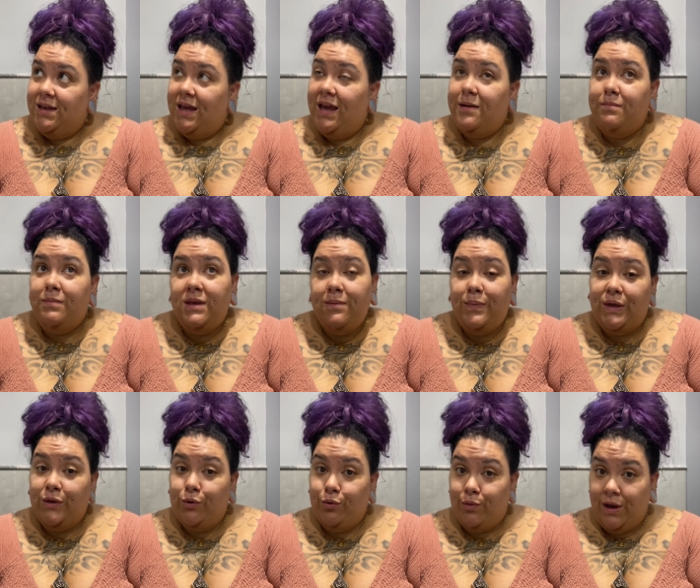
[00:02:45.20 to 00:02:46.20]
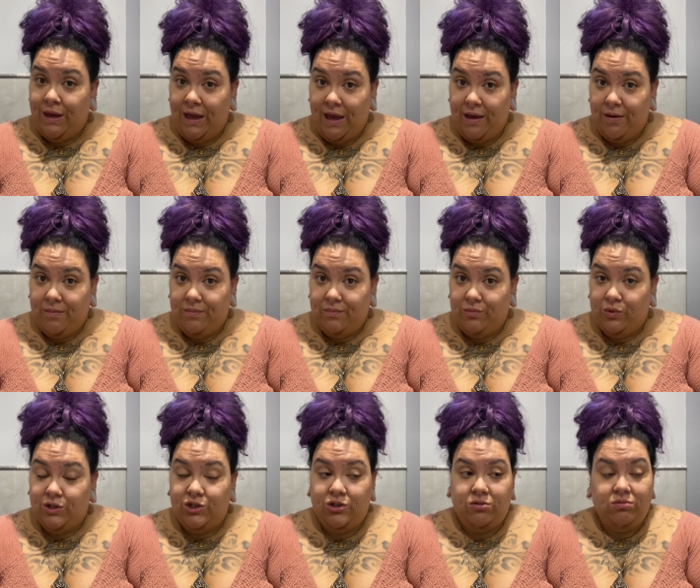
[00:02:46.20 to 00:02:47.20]
And me being who I am,
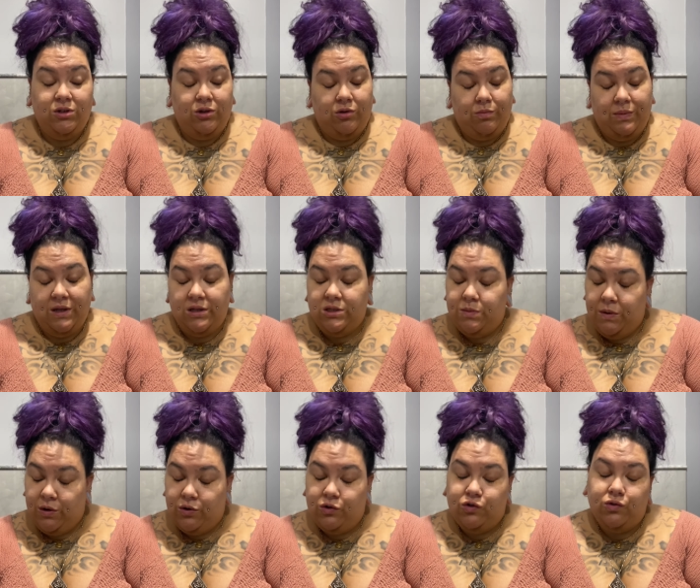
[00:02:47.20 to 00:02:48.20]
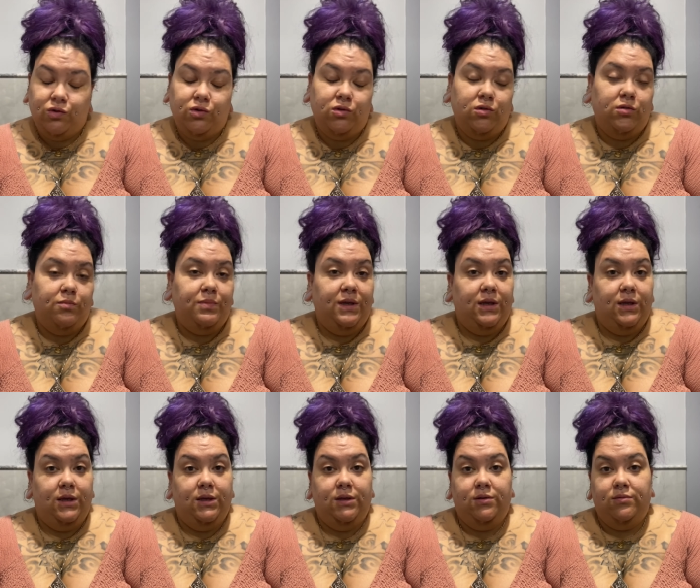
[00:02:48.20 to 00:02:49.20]
which, you know, being spiritual,
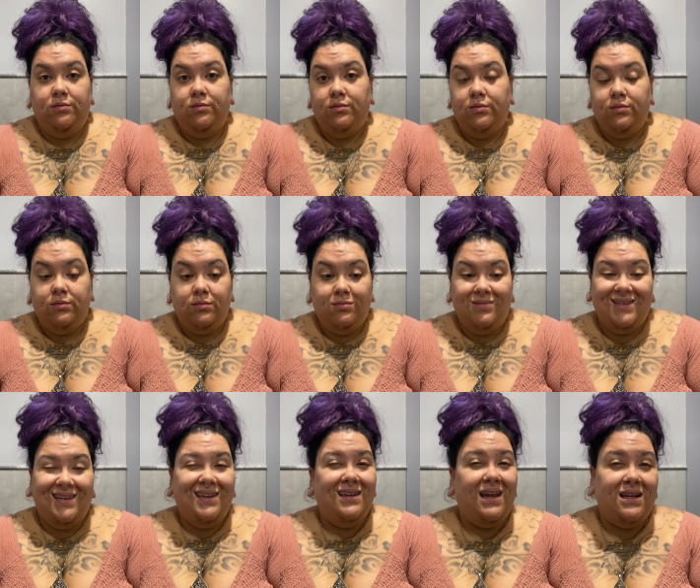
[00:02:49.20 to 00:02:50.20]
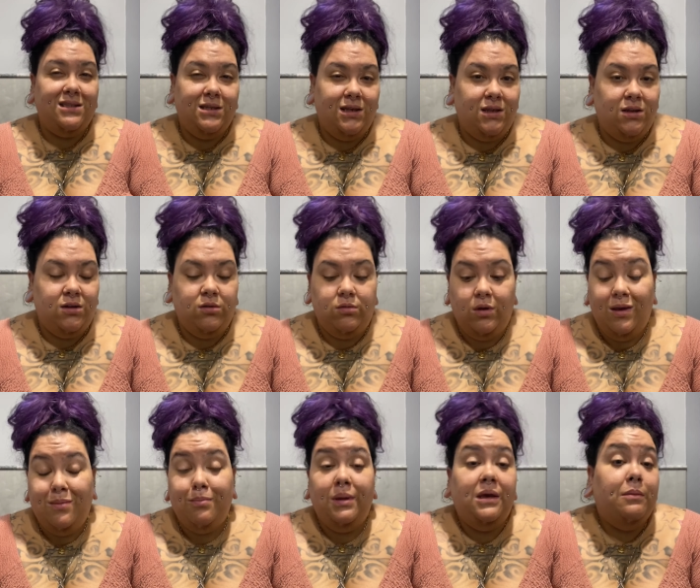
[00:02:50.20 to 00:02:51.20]
being connected,
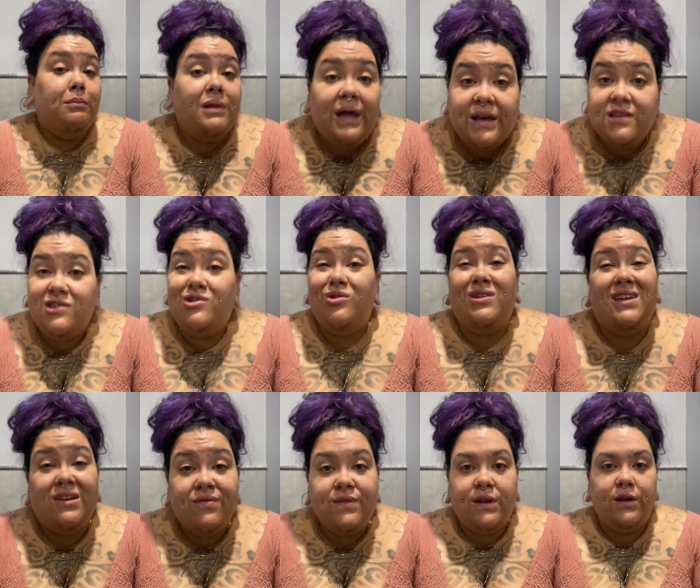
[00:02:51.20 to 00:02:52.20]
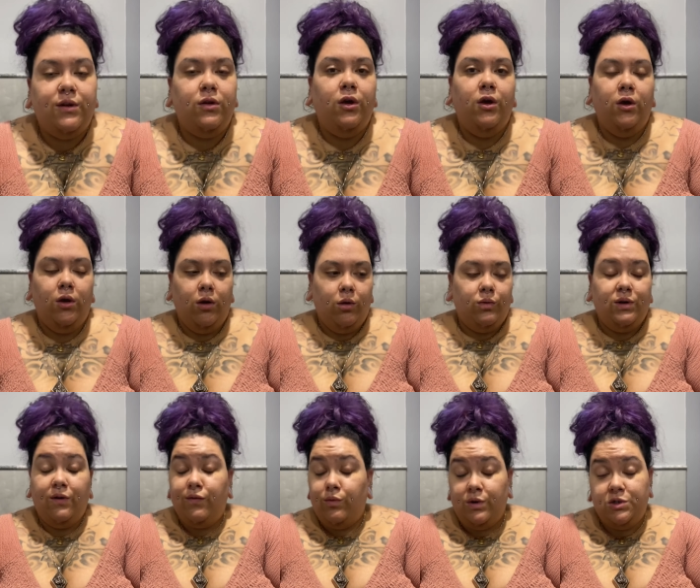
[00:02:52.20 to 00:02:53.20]
being blessed or gifted,
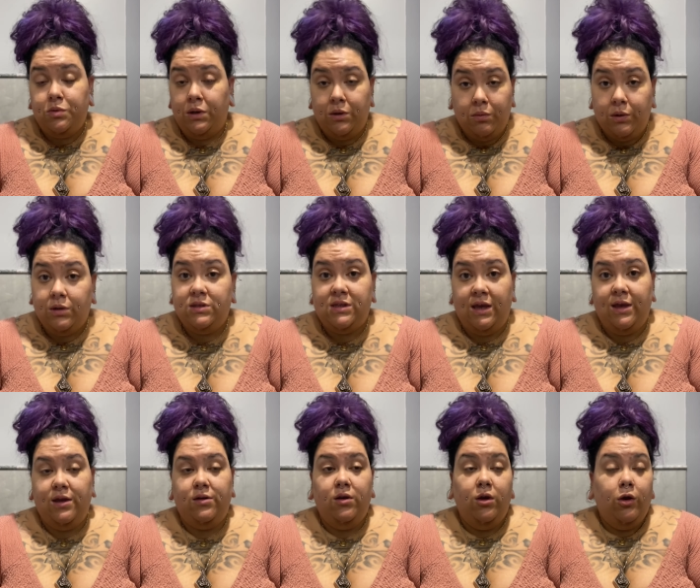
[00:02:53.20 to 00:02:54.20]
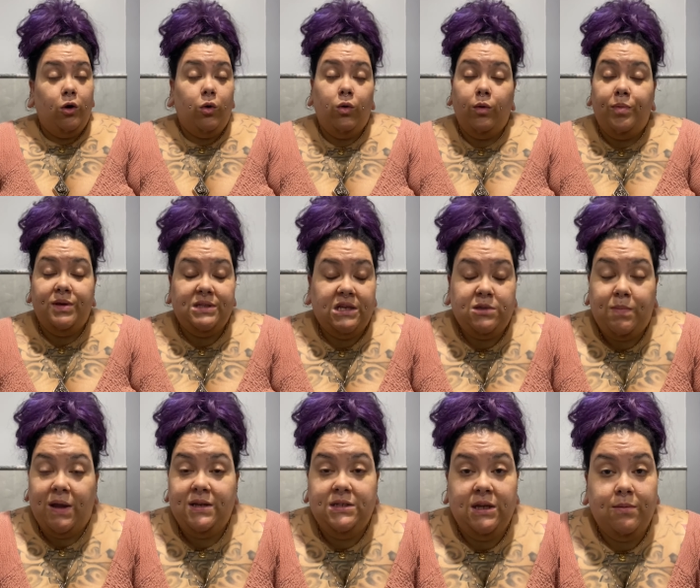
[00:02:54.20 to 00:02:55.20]
whatever which way you want to say it, or possessed by
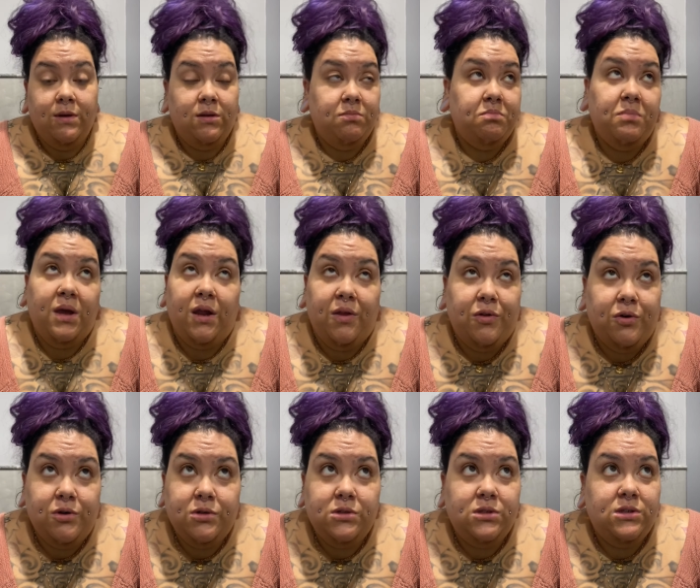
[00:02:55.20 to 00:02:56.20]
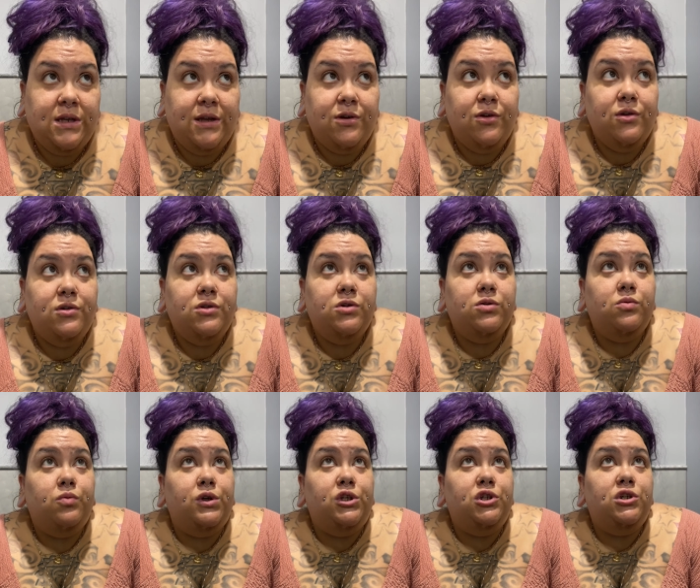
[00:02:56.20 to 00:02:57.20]
a demon by other standards,
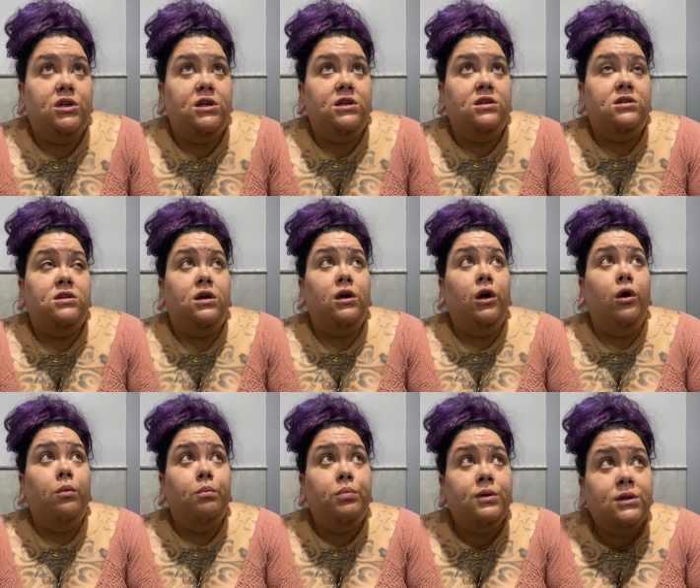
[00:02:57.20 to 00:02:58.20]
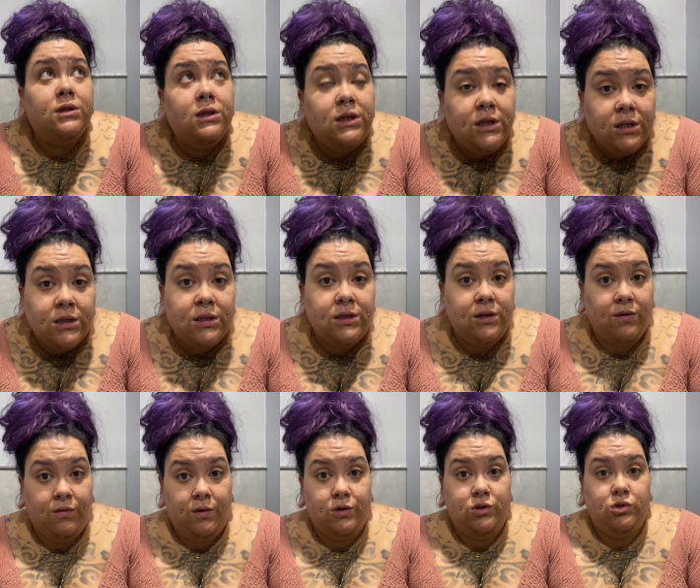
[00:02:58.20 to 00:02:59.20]
which is a completely
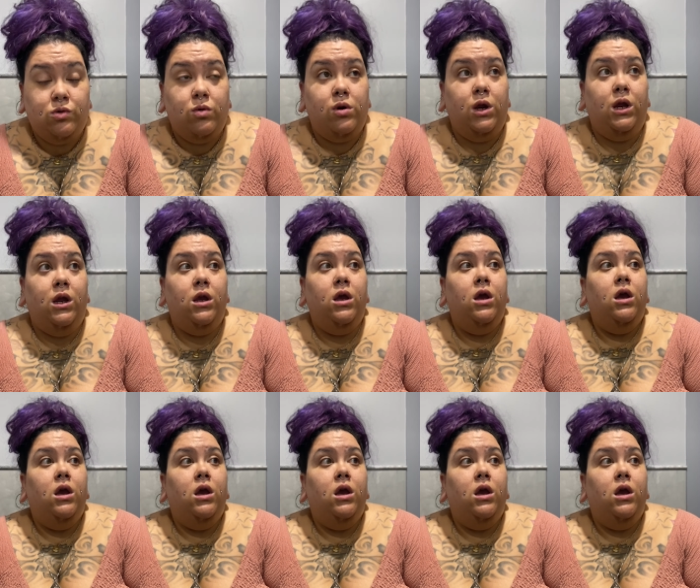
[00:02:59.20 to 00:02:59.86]
different story.